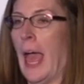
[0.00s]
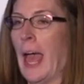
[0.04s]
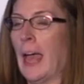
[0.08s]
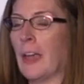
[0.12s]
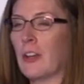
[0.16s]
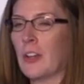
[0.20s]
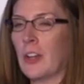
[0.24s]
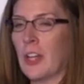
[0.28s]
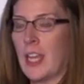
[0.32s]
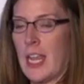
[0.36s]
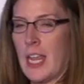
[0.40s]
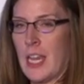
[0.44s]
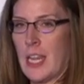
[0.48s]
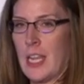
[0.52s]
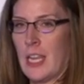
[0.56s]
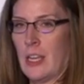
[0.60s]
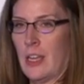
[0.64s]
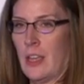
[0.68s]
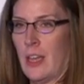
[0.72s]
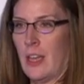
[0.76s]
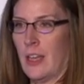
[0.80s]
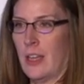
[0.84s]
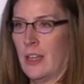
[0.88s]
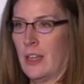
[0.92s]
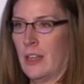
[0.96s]

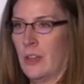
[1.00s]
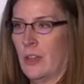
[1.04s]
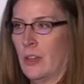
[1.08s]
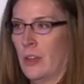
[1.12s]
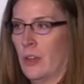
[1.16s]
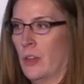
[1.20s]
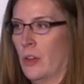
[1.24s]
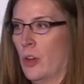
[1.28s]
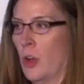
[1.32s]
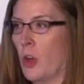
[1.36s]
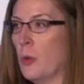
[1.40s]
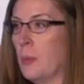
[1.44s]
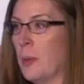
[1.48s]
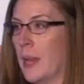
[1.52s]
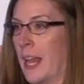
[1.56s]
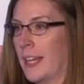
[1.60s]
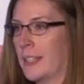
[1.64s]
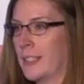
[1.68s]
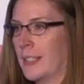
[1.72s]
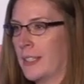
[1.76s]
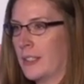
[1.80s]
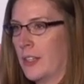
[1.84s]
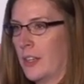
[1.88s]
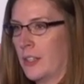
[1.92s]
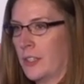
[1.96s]
aggregating open
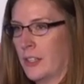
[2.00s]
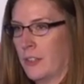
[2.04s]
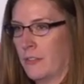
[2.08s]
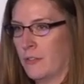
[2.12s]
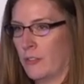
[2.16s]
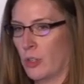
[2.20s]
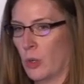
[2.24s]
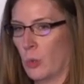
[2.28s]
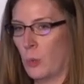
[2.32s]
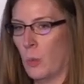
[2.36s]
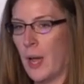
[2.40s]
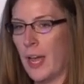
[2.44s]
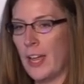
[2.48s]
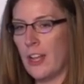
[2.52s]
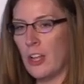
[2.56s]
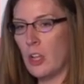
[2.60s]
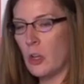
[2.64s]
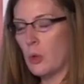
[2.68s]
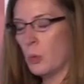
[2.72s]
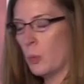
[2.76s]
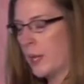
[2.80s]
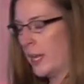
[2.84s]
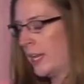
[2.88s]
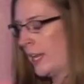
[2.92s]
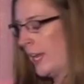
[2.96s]
access content for a
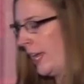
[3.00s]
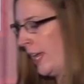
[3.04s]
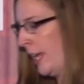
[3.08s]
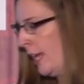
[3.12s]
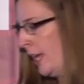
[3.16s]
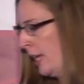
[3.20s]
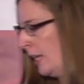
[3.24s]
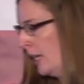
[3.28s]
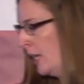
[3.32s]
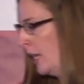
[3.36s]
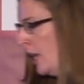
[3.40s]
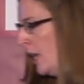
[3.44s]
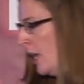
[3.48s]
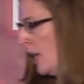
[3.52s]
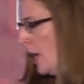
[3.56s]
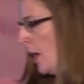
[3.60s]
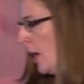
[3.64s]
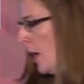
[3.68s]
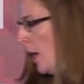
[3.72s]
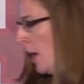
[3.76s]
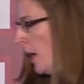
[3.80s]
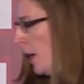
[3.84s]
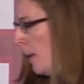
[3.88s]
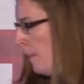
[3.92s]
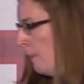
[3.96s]
while. We had
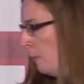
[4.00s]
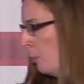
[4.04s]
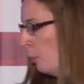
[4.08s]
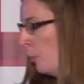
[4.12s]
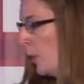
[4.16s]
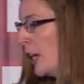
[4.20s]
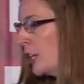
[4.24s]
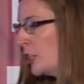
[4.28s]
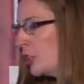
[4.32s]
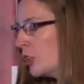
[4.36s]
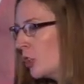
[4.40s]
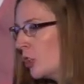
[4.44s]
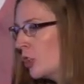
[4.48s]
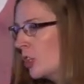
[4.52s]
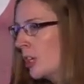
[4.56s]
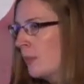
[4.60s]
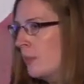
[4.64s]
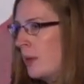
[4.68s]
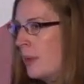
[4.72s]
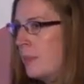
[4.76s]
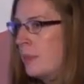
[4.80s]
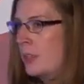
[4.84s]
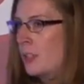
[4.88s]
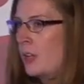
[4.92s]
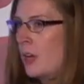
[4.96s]
Rachel
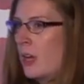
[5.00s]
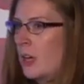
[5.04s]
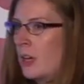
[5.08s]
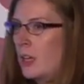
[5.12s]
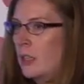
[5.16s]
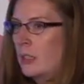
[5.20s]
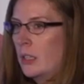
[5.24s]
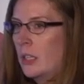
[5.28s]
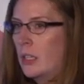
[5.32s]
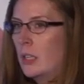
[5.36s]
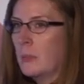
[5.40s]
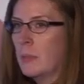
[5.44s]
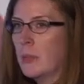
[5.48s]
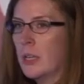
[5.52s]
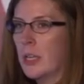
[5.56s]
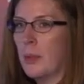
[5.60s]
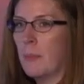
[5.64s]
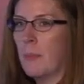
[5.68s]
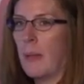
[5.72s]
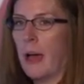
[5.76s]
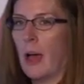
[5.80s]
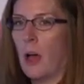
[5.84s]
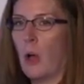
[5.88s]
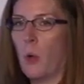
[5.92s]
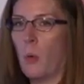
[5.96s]
come up and talk a little bit
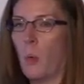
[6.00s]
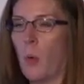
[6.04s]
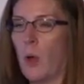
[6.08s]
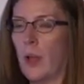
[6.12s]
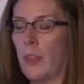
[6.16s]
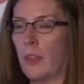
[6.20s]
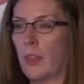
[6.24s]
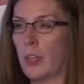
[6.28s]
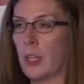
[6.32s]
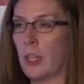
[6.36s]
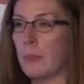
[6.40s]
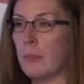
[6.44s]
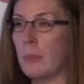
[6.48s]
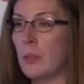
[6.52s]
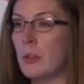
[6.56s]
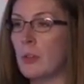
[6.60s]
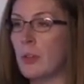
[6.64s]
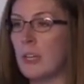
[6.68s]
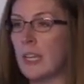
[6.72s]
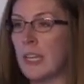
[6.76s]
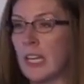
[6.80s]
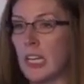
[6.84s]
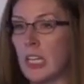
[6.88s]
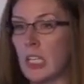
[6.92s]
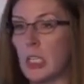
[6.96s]
about what the
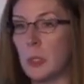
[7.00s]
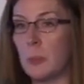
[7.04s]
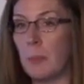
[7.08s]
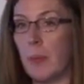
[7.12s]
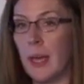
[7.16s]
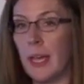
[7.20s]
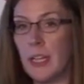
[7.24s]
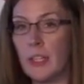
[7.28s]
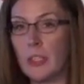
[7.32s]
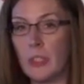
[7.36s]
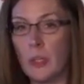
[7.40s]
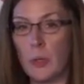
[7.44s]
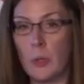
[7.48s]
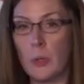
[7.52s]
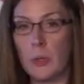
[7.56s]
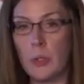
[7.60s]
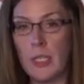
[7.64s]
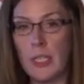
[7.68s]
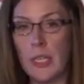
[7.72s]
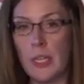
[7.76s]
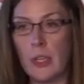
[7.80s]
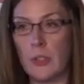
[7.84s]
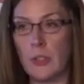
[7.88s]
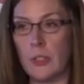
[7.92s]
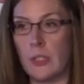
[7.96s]
community expects
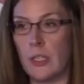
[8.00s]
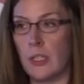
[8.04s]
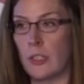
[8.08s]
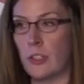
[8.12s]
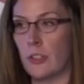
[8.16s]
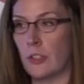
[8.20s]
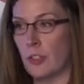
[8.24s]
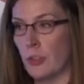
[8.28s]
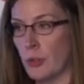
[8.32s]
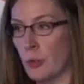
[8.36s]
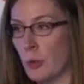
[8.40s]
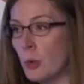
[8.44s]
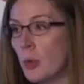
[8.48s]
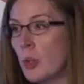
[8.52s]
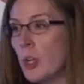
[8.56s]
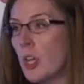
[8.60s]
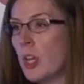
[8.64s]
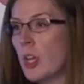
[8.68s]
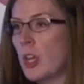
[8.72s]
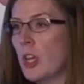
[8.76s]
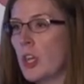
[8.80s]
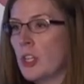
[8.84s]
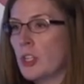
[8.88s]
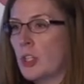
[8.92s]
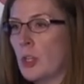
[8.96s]
OCLC to do.
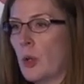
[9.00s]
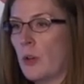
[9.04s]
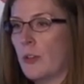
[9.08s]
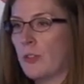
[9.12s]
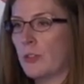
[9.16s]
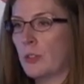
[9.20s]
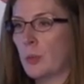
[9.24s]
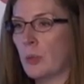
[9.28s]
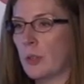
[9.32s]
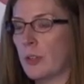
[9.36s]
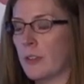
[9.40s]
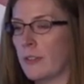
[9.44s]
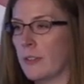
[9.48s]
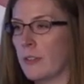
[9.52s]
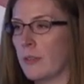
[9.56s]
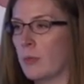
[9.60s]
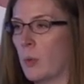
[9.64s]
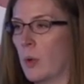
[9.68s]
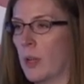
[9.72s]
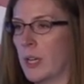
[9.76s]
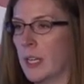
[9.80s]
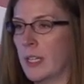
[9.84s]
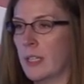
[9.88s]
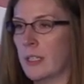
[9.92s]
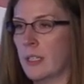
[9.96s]
So I've sort
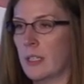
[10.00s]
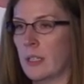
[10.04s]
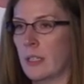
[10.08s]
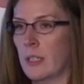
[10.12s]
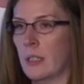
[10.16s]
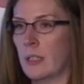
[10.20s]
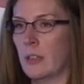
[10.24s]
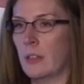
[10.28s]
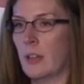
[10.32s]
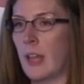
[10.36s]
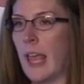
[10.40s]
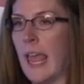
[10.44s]
of wanted to